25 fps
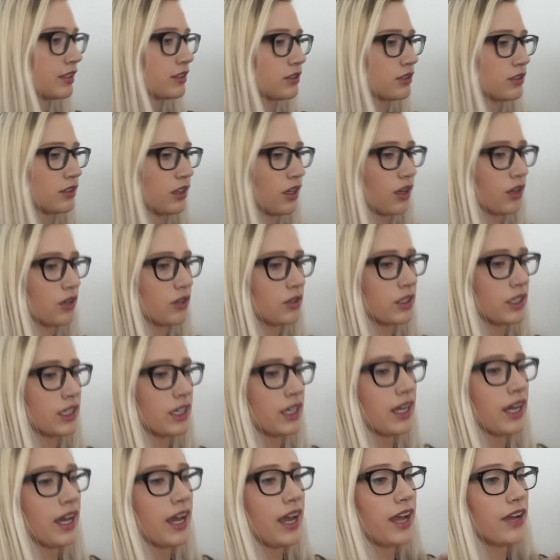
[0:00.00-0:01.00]
So
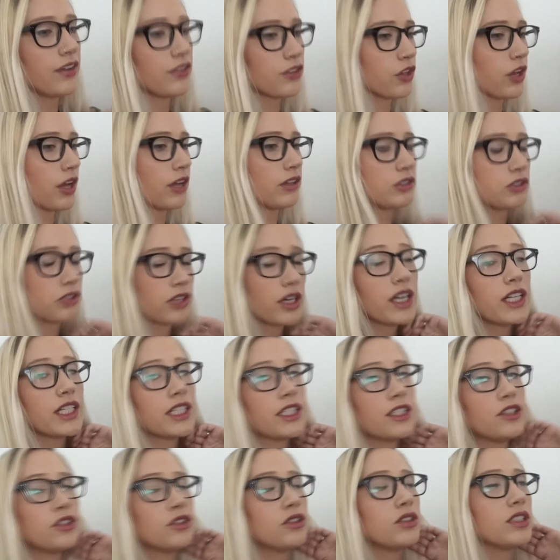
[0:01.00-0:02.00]
even though I was trying to
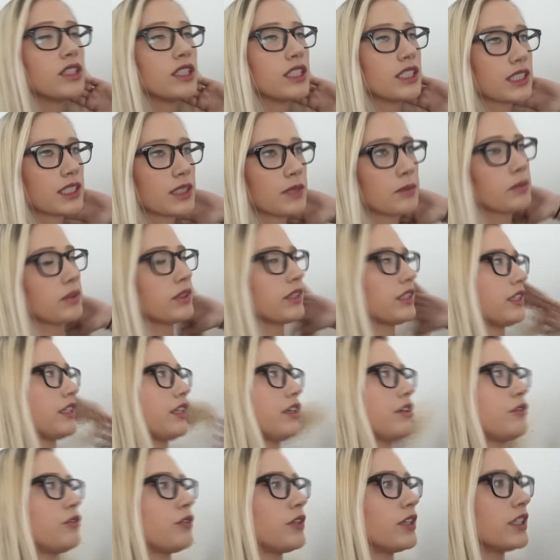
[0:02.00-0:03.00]
do the simpler
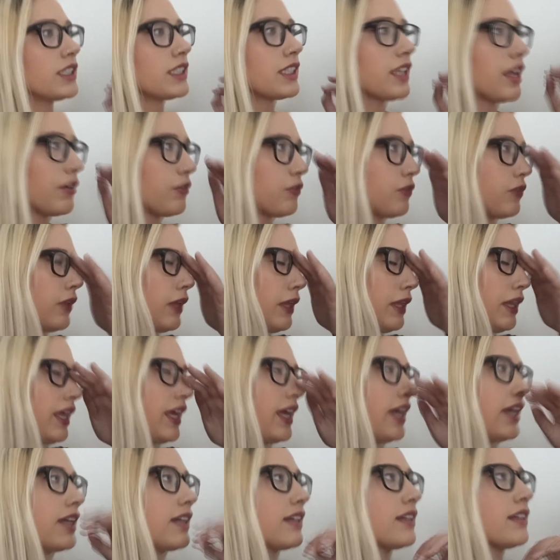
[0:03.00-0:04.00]
thing first, I feel
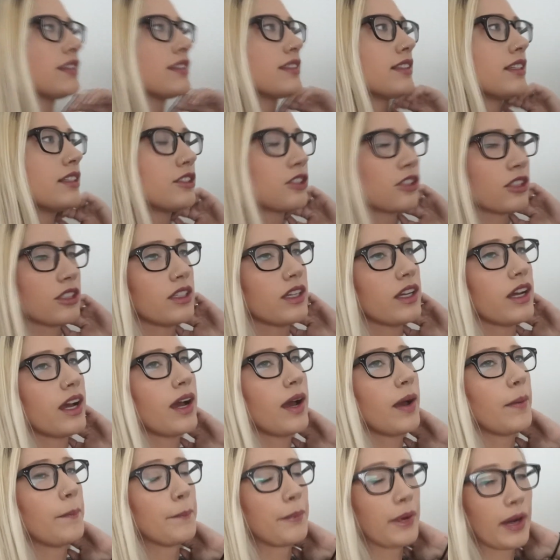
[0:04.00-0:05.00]
like essentially
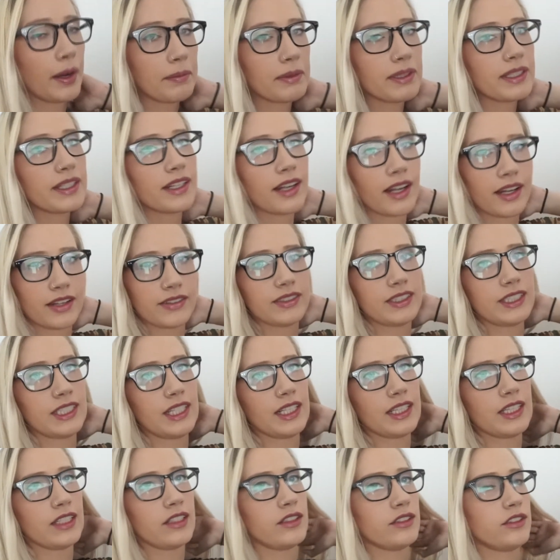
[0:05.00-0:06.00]
I'm probably going to have to
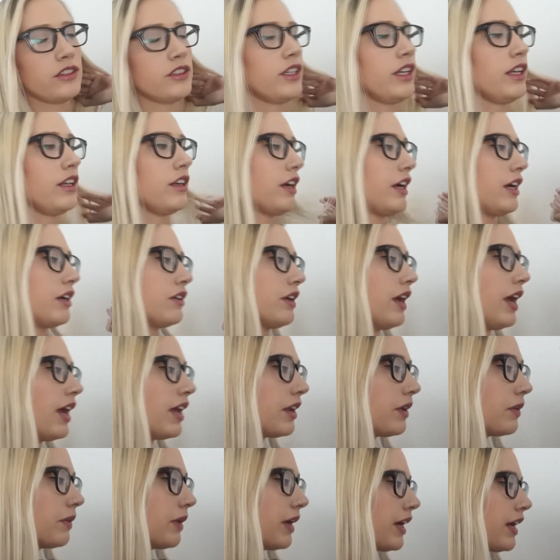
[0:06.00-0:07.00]
take the alternator out
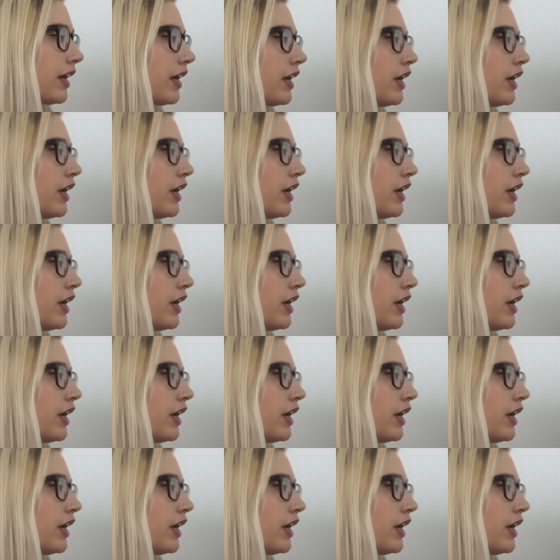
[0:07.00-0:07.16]
anyway.